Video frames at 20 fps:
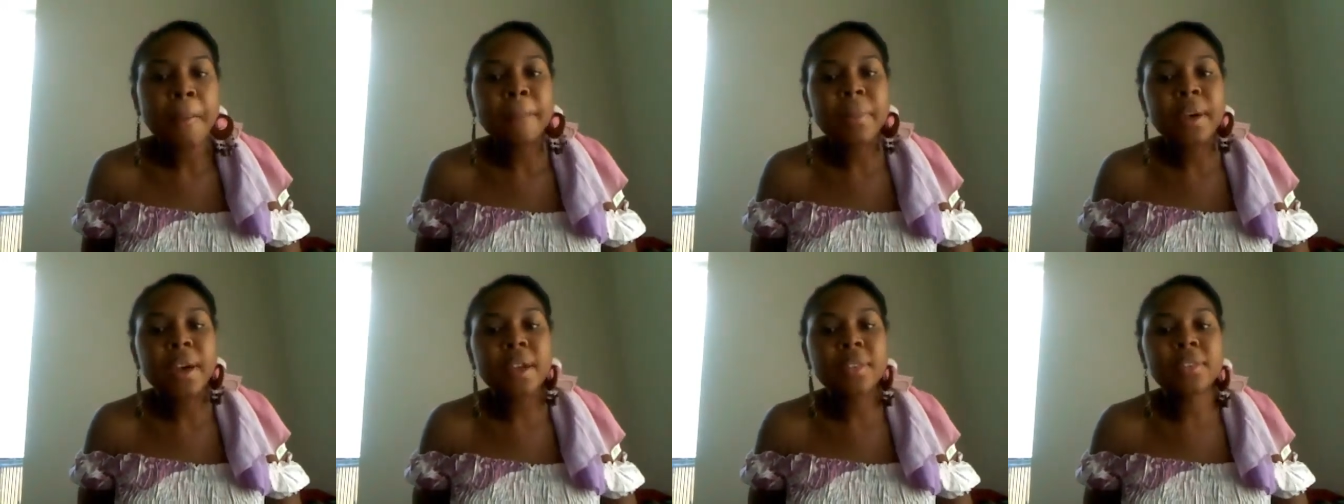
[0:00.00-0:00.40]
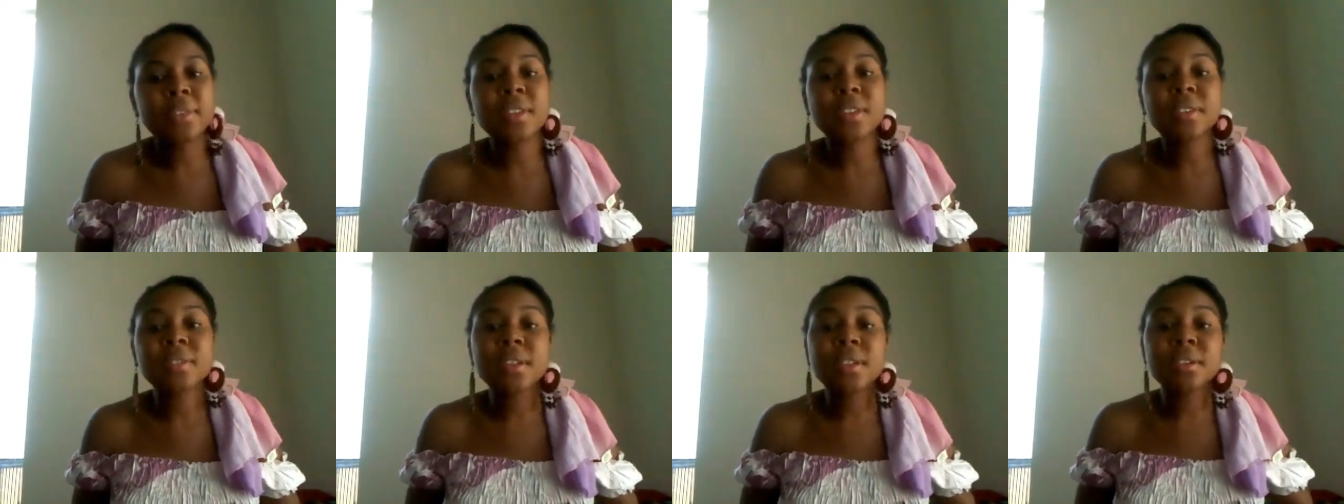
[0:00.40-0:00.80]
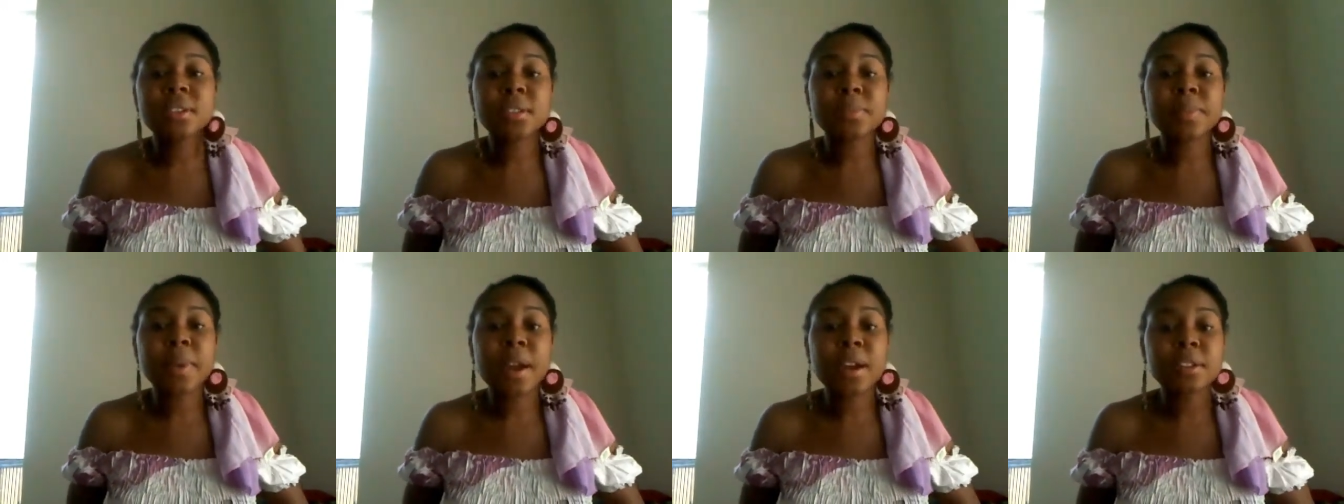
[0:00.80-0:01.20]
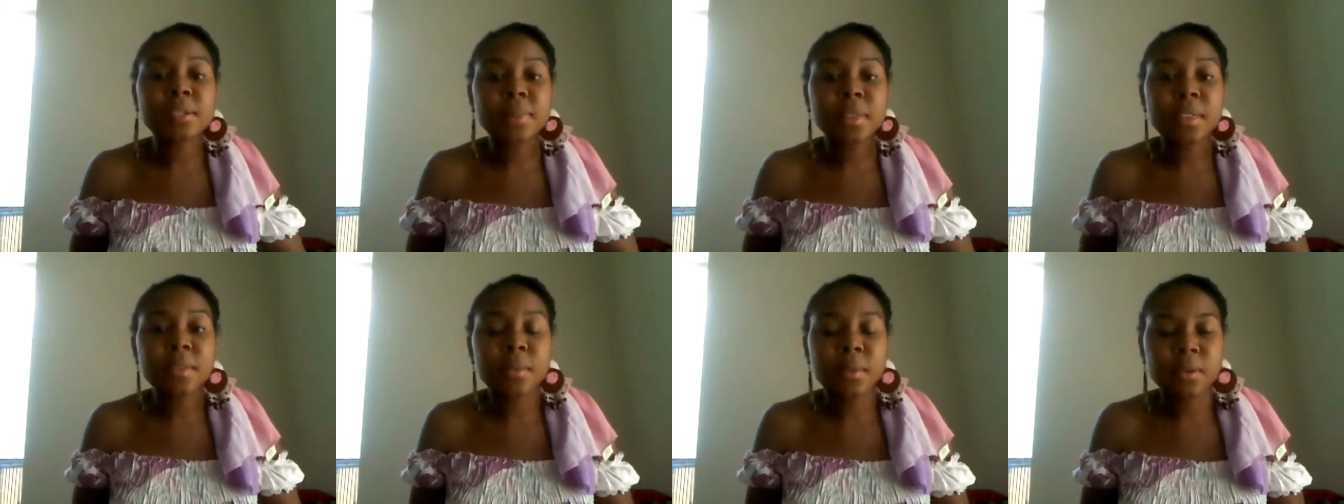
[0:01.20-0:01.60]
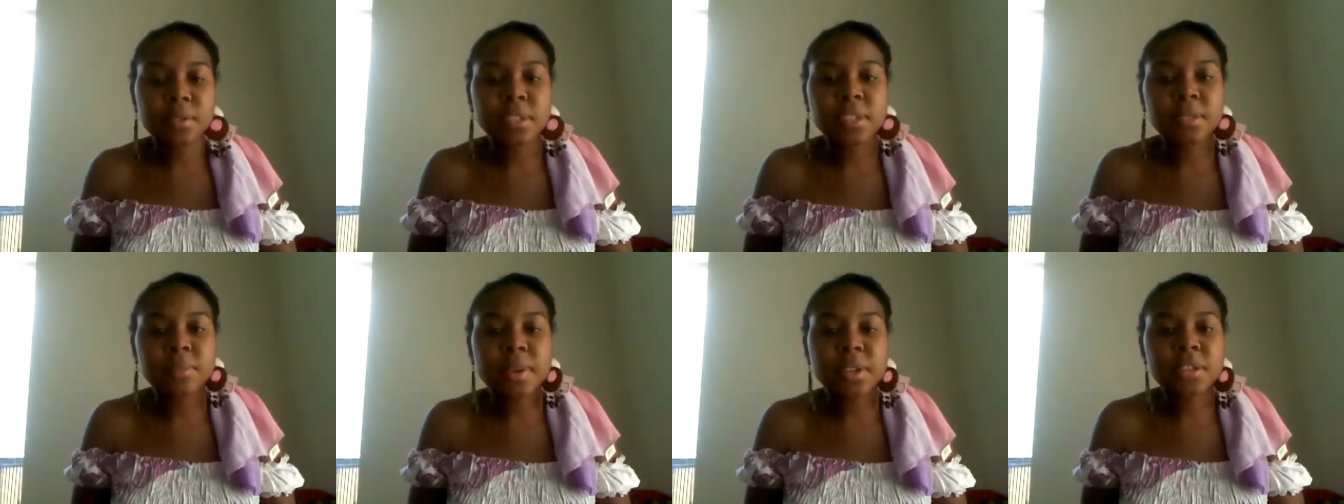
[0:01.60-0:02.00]
But the thing that inspires me the
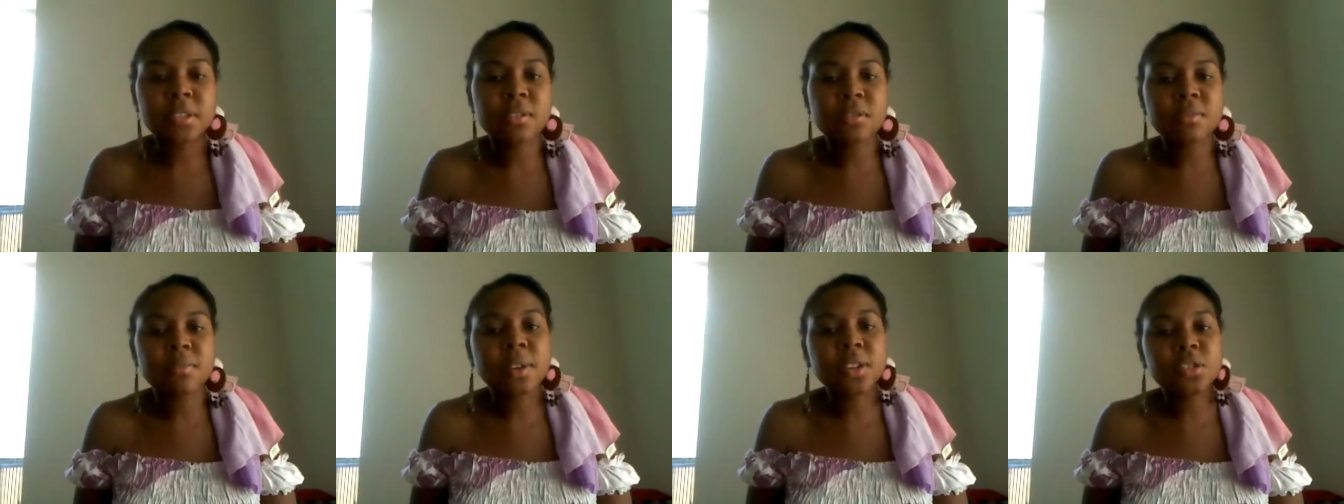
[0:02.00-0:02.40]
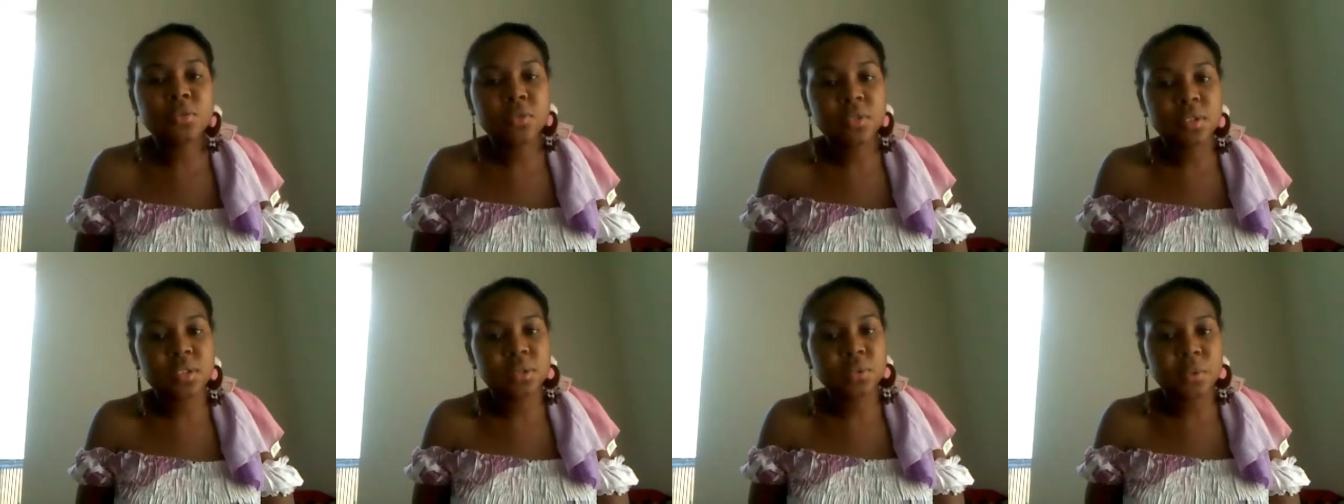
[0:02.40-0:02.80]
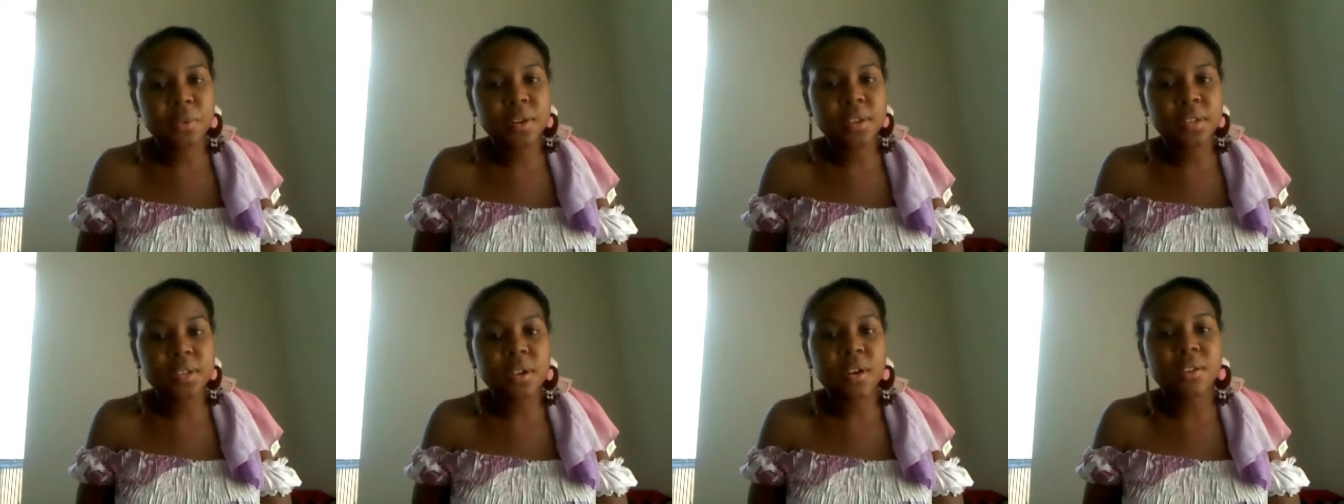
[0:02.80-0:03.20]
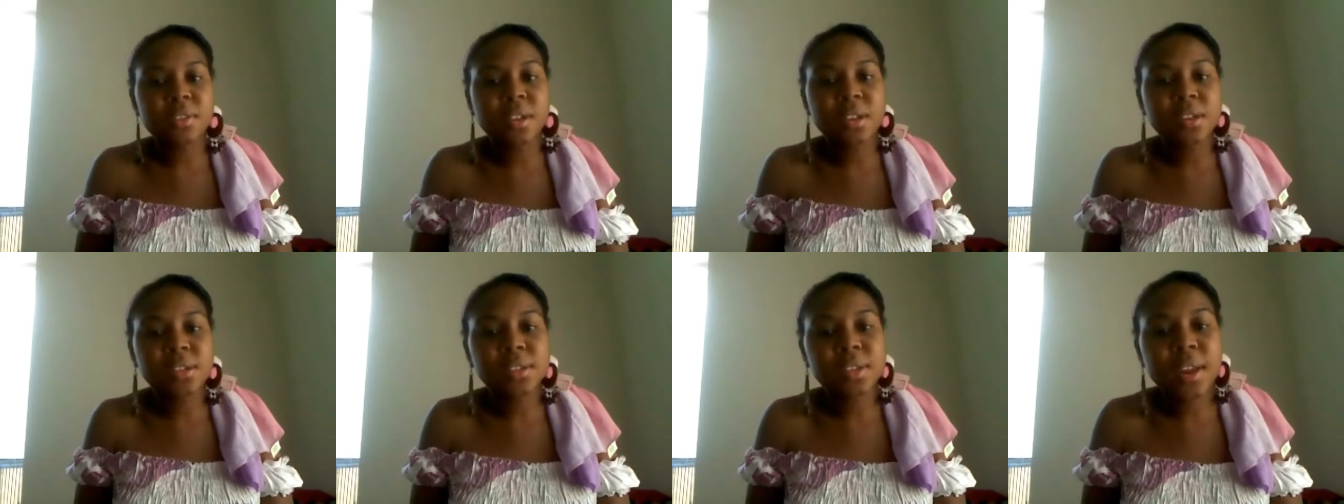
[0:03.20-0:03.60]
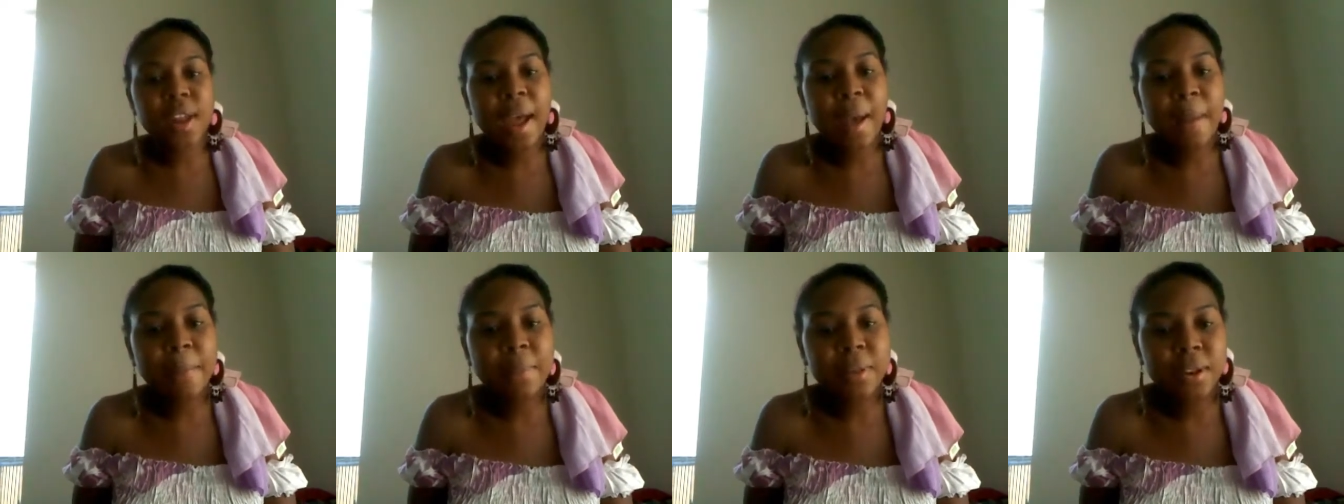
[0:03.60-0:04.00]
most, especially with my short stories, are things that
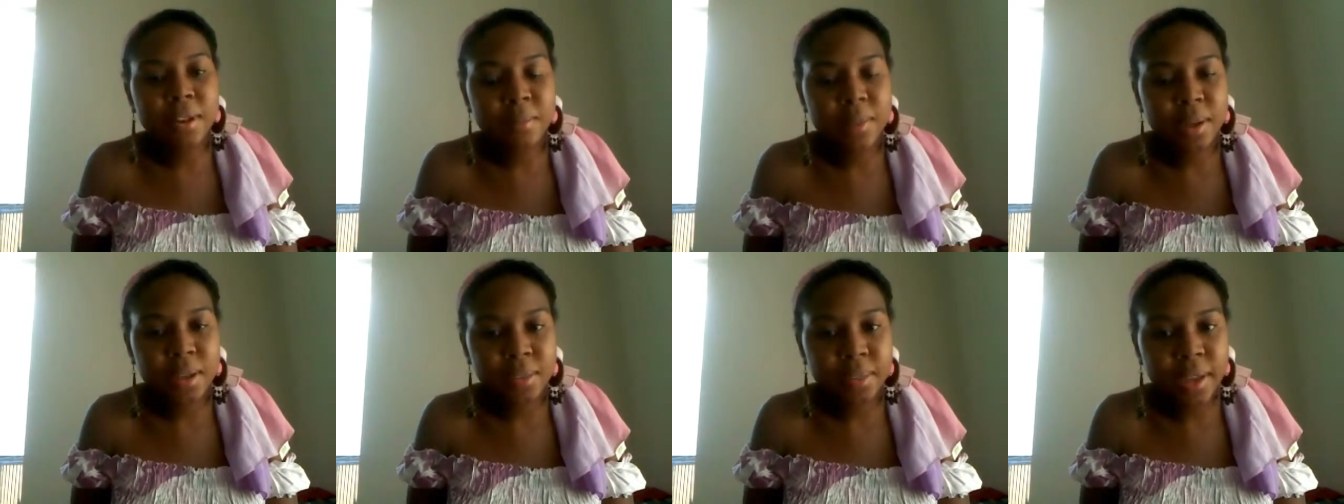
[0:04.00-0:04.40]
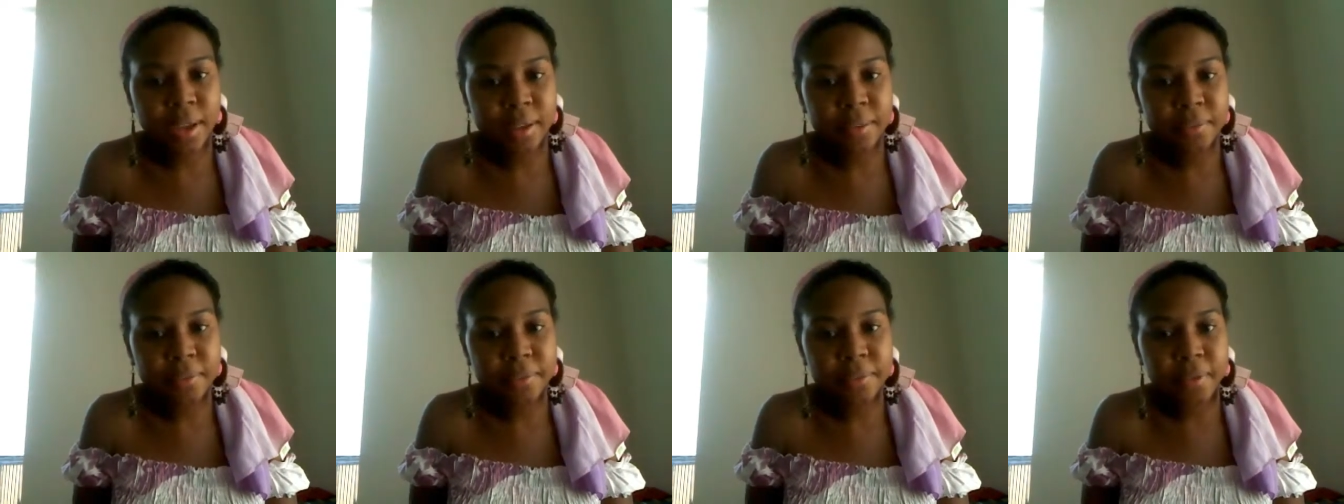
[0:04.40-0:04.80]
happen in my life,